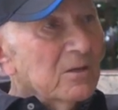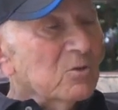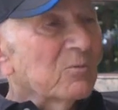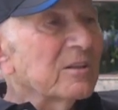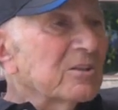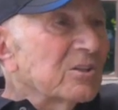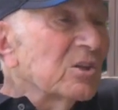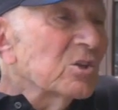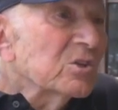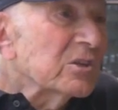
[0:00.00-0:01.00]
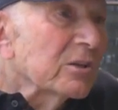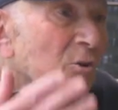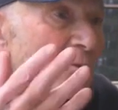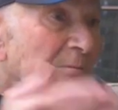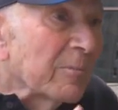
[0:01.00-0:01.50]
So what did he teach us? I
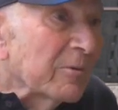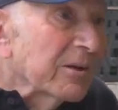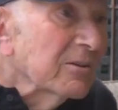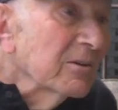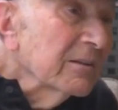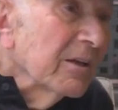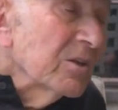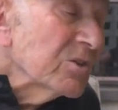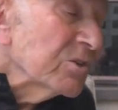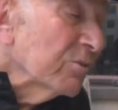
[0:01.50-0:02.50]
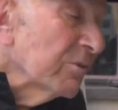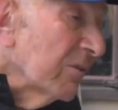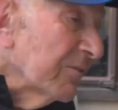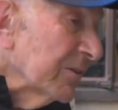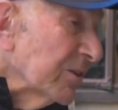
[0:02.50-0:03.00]
don't remember. I think the history
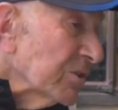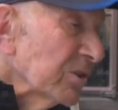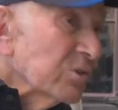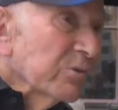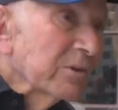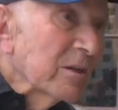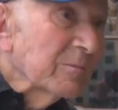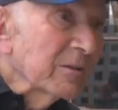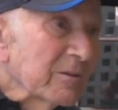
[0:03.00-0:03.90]
of this, history of that,